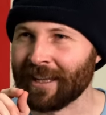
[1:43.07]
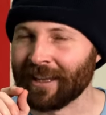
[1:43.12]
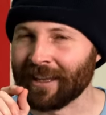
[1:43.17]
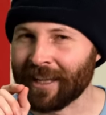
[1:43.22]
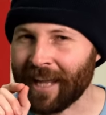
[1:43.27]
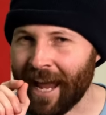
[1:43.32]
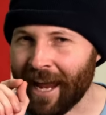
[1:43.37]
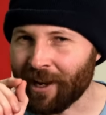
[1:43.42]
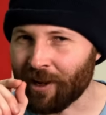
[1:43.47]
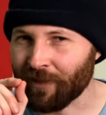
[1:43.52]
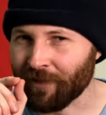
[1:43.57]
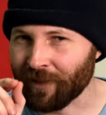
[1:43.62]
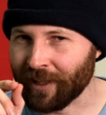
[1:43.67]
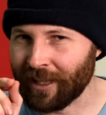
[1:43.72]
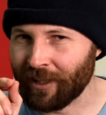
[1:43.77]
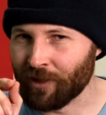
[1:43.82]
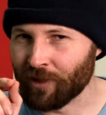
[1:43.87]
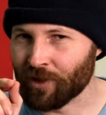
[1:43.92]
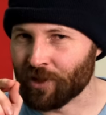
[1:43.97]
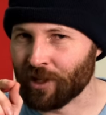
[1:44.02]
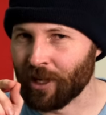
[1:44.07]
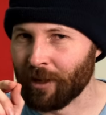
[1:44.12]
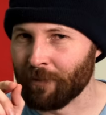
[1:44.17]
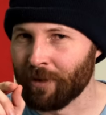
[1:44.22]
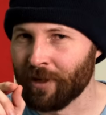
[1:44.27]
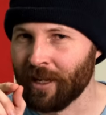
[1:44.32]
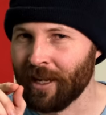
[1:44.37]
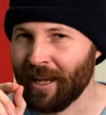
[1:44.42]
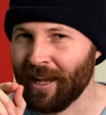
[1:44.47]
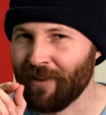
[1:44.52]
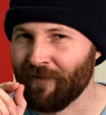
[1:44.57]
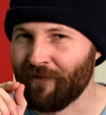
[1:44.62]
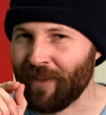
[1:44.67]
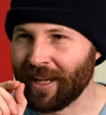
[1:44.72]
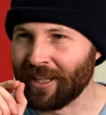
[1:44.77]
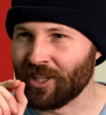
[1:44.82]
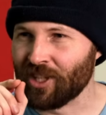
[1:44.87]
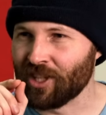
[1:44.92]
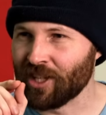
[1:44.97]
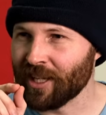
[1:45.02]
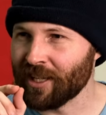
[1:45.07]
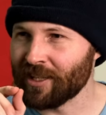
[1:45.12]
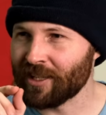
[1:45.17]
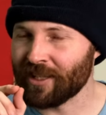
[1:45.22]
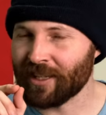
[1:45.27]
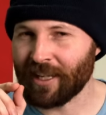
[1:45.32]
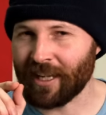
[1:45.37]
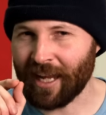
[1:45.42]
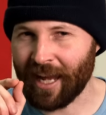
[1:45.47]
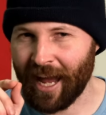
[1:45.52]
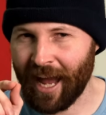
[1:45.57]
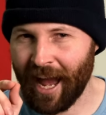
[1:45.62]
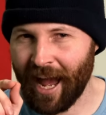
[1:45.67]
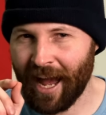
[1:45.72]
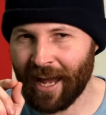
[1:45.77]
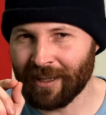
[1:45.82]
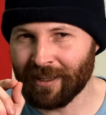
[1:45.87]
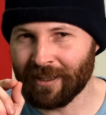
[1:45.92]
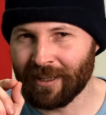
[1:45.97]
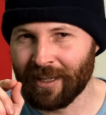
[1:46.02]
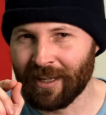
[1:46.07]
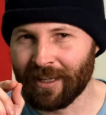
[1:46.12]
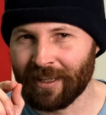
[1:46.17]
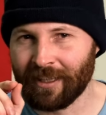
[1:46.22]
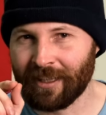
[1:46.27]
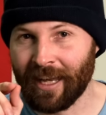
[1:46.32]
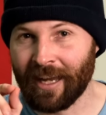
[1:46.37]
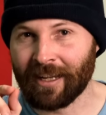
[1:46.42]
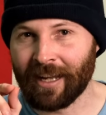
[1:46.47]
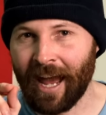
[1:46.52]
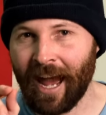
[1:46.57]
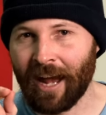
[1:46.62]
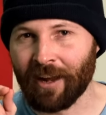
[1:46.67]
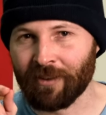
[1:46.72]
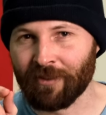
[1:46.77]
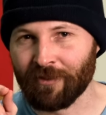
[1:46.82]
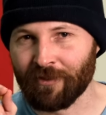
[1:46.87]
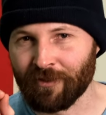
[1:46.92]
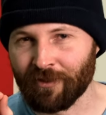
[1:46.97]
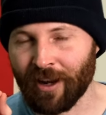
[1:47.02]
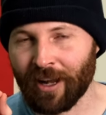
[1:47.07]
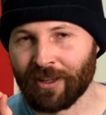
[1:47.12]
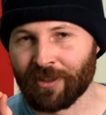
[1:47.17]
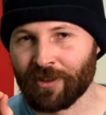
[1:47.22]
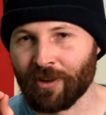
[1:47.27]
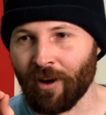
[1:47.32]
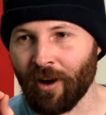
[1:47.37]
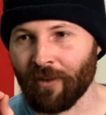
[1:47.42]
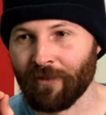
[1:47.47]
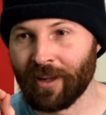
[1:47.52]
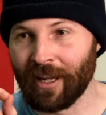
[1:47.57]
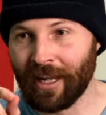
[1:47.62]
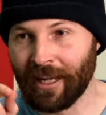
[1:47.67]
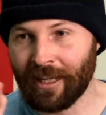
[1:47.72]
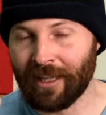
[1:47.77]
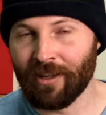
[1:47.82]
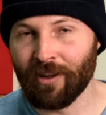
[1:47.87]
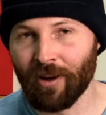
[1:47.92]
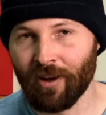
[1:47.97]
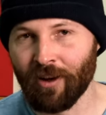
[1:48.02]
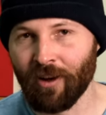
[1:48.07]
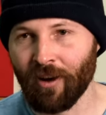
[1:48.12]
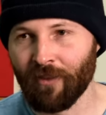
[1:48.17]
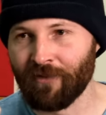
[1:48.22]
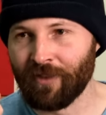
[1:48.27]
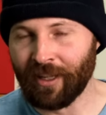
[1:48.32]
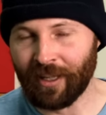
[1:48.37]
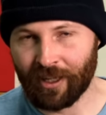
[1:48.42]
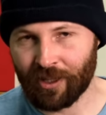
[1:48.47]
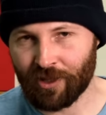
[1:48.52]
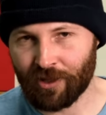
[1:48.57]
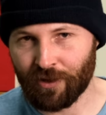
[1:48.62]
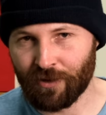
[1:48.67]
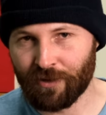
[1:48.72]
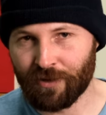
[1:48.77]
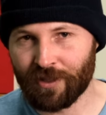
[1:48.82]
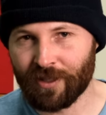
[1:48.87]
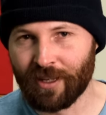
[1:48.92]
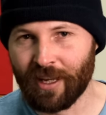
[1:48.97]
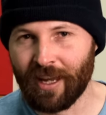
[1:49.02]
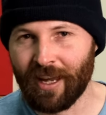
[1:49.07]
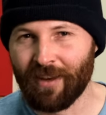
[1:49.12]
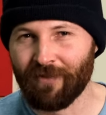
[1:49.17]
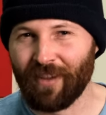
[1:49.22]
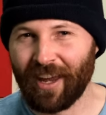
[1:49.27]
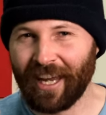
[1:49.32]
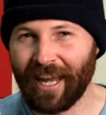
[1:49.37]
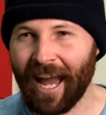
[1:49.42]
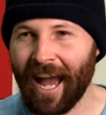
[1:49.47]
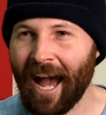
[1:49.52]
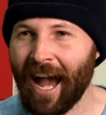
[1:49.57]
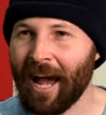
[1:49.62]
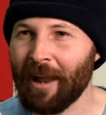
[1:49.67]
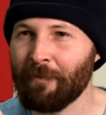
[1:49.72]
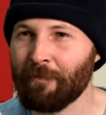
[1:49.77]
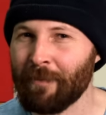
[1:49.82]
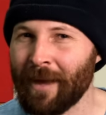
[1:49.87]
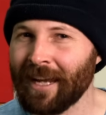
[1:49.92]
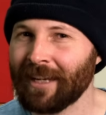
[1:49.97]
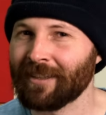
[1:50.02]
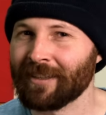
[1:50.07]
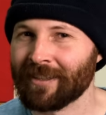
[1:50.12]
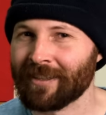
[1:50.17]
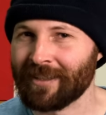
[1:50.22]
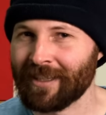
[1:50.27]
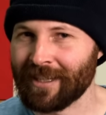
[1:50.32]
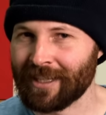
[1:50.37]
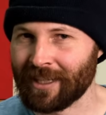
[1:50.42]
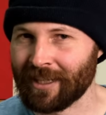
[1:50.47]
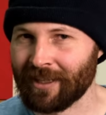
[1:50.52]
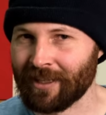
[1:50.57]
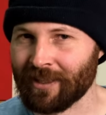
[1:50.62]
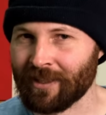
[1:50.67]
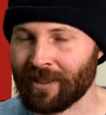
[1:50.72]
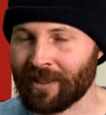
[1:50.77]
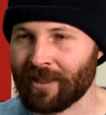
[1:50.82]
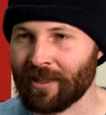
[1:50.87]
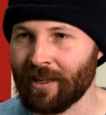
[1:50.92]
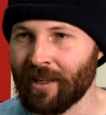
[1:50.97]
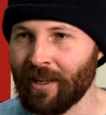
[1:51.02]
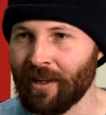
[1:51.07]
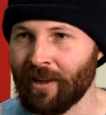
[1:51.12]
lack of leadership. They just can't get out in front of any of the issues. They can't make decisions